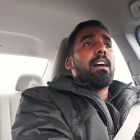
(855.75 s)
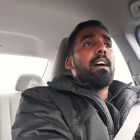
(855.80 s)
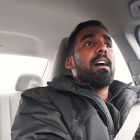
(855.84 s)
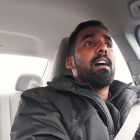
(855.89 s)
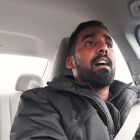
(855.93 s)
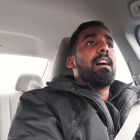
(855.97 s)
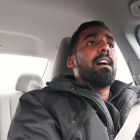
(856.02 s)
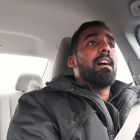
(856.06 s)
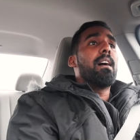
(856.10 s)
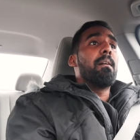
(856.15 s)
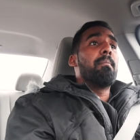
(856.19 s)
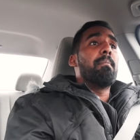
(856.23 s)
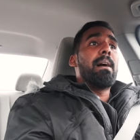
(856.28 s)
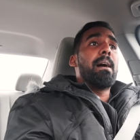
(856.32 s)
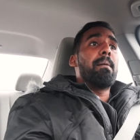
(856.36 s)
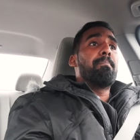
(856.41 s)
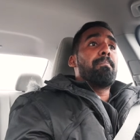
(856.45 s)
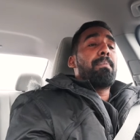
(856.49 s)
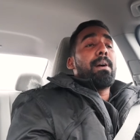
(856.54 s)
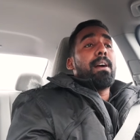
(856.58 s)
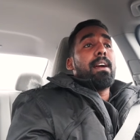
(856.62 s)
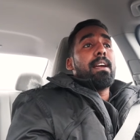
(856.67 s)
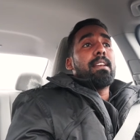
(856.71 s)
Um,
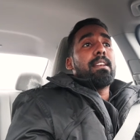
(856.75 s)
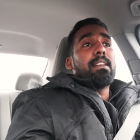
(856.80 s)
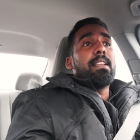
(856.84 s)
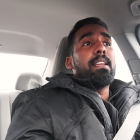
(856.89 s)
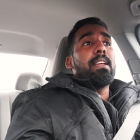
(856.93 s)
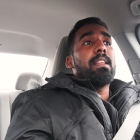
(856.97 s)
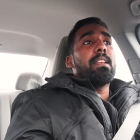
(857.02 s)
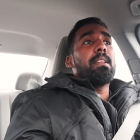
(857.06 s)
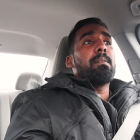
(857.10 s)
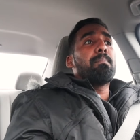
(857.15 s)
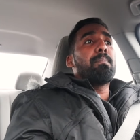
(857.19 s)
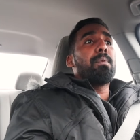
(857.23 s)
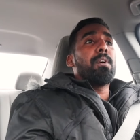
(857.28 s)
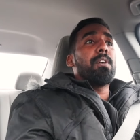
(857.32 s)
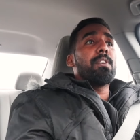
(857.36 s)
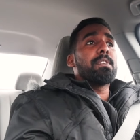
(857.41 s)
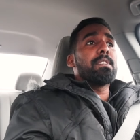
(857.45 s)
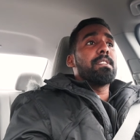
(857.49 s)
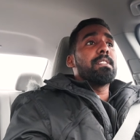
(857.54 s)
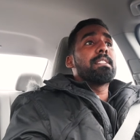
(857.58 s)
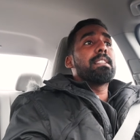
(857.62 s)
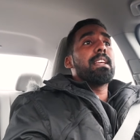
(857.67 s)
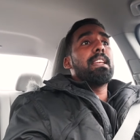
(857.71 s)
apparently the
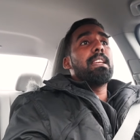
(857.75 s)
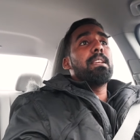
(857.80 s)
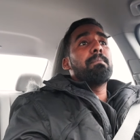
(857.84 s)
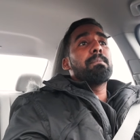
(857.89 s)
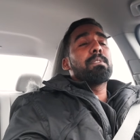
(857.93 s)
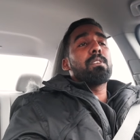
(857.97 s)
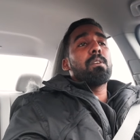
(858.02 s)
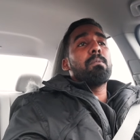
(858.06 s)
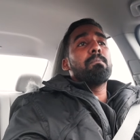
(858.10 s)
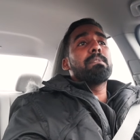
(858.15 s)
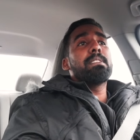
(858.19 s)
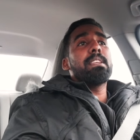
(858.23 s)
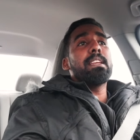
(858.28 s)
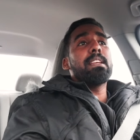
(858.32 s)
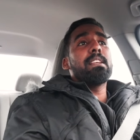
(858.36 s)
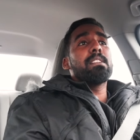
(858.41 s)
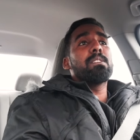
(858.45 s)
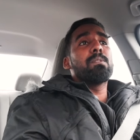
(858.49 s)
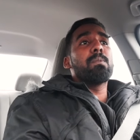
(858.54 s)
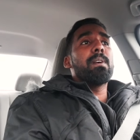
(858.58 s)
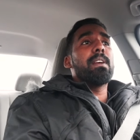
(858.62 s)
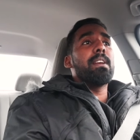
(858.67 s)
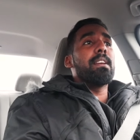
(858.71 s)
person tell him some
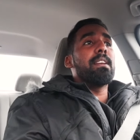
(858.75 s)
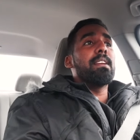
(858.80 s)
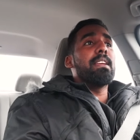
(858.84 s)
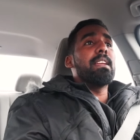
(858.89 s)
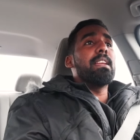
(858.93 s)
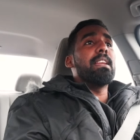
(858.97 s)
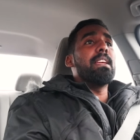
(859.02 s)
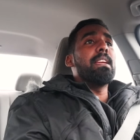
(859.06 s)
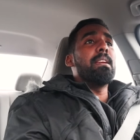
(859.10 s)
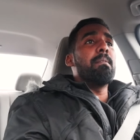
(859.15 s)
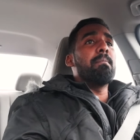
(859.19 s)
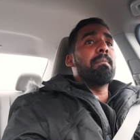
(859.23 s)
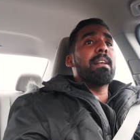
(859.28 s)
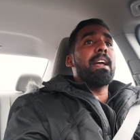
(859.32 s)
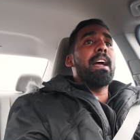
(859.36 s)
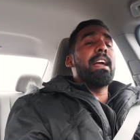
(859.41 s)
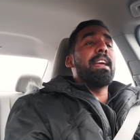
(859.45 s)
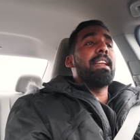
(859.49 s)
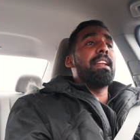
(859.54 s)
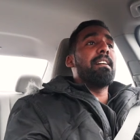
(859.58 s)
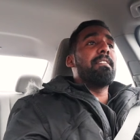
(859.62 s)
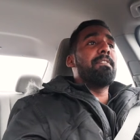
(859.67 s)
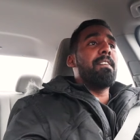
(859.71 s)
things where him
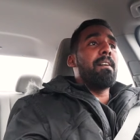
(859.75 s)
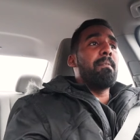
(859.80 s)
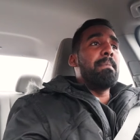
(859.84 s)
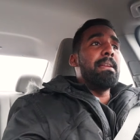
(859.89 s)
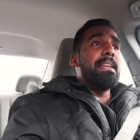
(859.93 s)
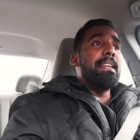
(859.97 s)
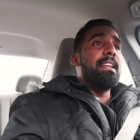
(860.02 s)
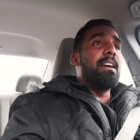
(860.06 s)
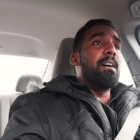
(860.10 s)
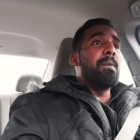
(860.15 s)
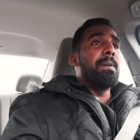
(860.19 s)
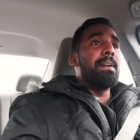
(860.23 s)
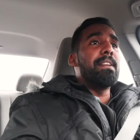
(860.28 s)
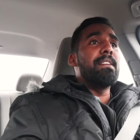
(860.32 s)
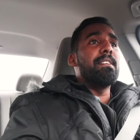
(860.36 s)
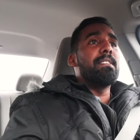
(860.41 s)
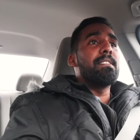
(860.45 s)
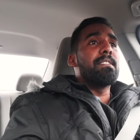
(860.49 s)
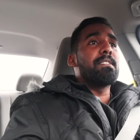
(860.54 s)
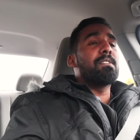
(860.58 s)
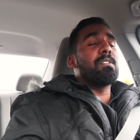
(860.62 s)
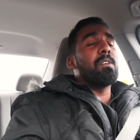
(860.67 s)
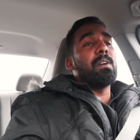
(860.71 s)
kind of familiar
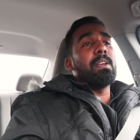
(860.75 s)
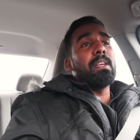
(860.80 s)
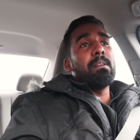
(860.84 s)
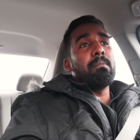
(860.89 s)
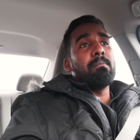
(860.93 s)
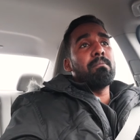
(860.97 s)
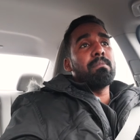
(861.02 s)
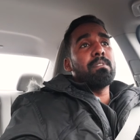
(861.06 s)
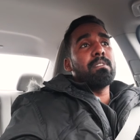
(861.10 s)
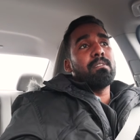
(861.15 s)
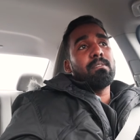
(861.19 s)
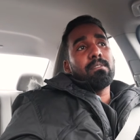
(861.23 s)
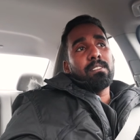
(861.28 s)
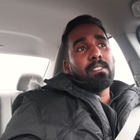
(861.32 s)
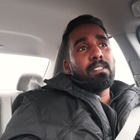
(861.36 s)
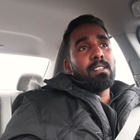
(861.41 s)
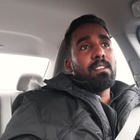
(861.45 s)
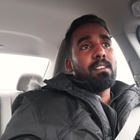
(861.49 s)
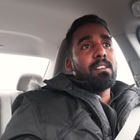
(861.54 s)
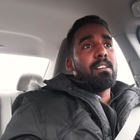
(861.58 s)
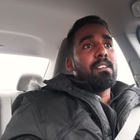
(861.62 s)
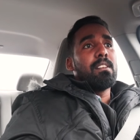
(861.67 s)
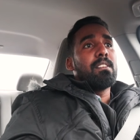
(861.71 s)
with, so him
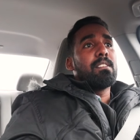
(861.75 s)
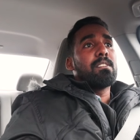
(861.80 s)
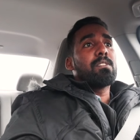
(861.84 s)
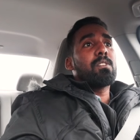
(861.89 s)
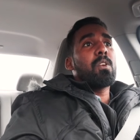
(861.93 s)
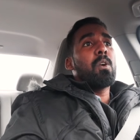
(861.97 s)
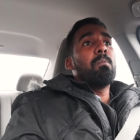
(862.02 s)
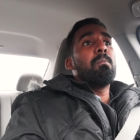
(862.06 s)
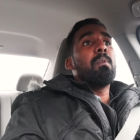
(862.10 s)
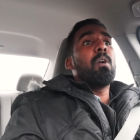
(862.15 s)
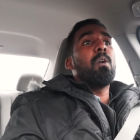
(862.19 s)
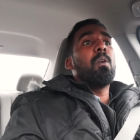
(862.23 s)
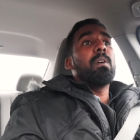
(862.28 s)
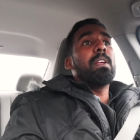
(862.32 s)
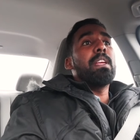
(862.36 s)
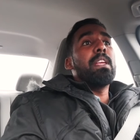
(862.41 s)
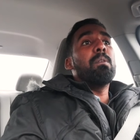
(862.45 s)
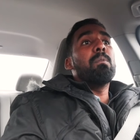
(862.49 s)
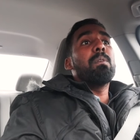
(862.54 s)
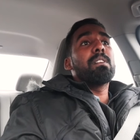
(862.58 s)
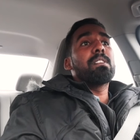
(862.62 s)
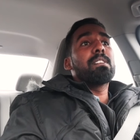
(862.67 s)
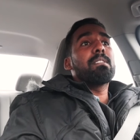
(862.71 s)
somehow
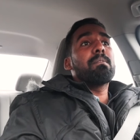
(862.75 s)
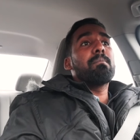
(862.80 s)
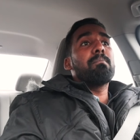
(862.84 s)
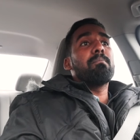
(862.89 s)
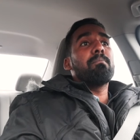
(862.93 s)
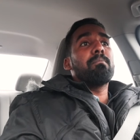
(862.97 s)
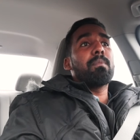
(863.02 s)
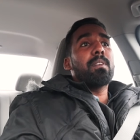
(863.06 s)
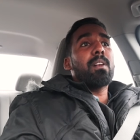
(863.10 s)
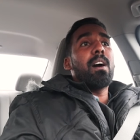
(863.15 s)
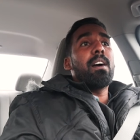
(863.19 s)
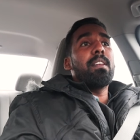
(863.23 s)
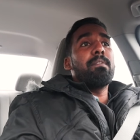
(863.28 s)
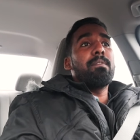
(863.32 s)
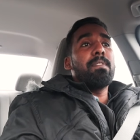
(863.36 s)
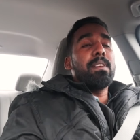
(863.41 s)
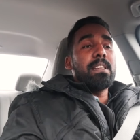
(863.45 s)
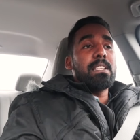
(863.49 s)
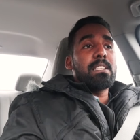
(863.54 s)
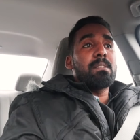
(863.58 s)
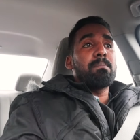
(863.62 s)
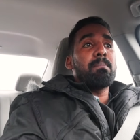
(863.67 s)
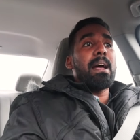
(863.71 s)
he was
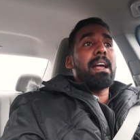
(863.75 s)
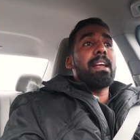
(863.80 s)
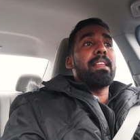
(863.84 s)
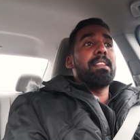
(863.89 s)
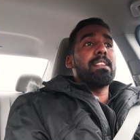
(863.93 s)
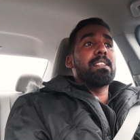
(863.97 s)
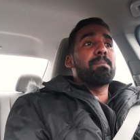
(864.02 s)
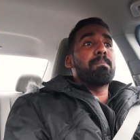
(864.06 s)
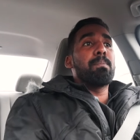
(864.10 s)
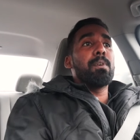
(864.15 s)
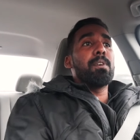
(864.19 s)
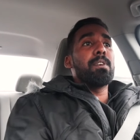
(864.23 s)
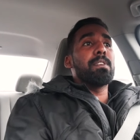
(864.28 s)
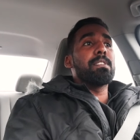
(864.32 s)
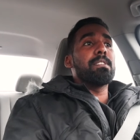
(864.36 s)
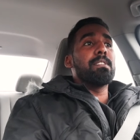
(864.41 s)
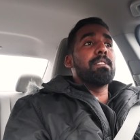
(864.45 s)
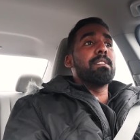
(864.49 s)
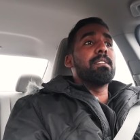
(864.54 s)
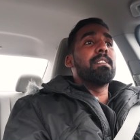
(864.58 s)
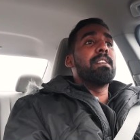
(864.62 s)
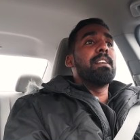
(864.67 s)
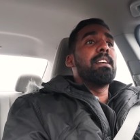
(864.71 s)
convinced by this
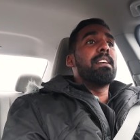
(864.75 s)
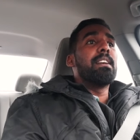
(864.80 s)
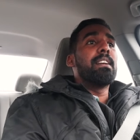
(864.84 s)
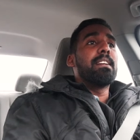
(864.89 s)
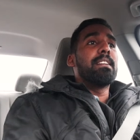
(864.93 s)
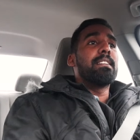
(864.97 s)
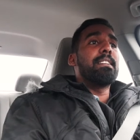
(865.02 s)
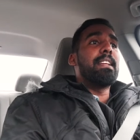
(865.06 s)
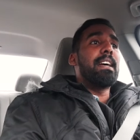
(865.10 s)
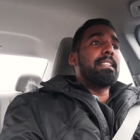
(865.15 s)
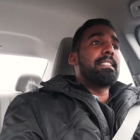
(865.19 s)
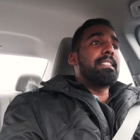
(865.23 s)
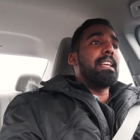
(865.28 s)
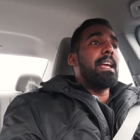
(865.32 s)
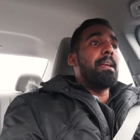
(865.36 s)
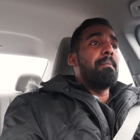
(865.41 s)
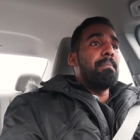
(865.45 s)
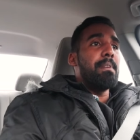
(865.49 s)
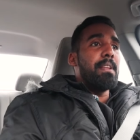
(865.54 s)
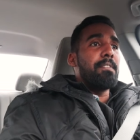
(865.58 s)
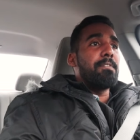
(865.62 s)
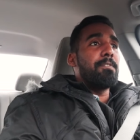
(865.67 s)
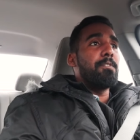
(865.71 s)
person that
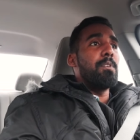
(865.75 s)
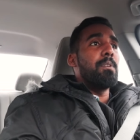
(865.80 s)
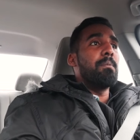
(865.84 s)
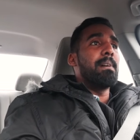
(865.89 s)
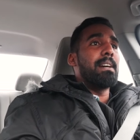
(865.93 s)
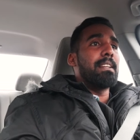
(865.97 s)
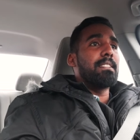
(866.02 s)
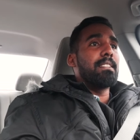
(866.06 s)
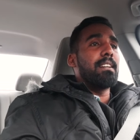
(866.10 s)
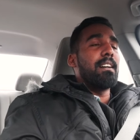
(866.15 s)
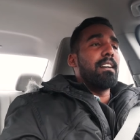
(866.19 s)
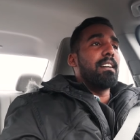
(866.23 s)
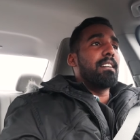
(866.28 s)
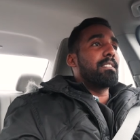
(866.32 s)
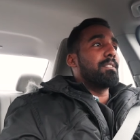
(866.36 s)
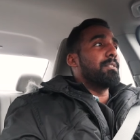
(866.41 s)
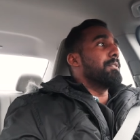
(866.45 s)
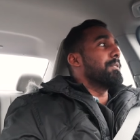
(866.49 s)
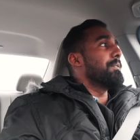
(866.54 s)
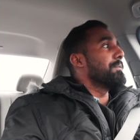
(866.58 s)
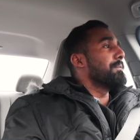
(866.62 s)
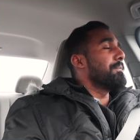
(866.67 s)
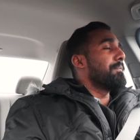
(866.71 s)
I'm nephew him and talk
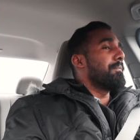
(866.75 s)
to.